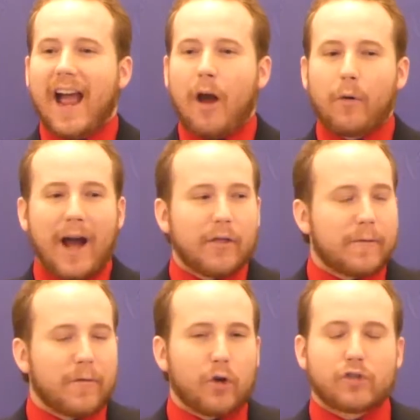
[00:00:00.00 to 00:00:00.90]
how,
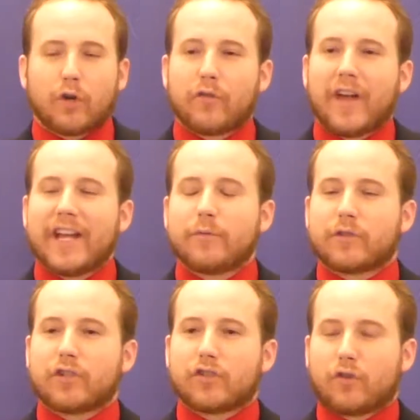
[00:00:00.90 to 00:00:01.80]
how the first earth age
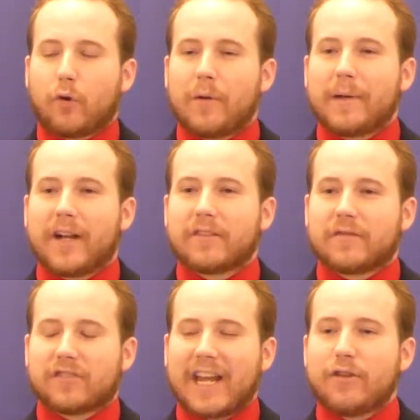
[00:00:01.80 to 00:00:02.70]
was destroyed because
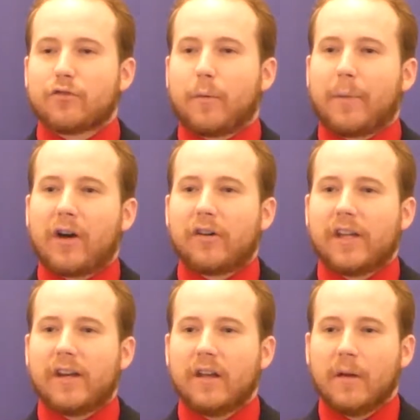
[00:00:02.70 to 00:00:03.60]
of Satan's
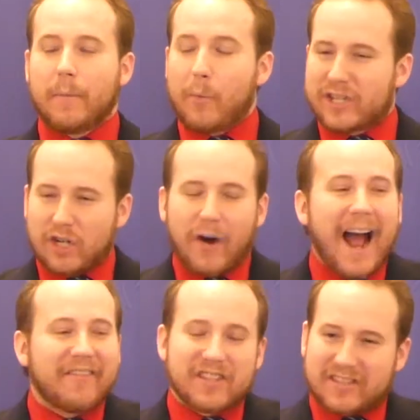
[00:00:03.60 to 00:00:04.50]
rebellion, but we still
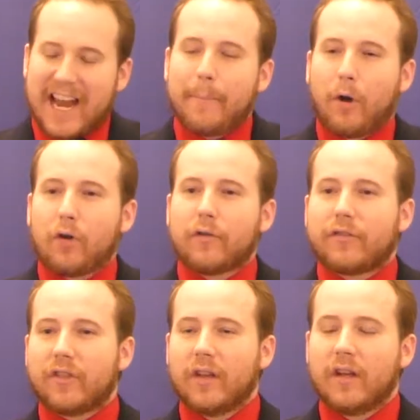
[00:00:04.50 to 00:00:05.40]
have the same earth.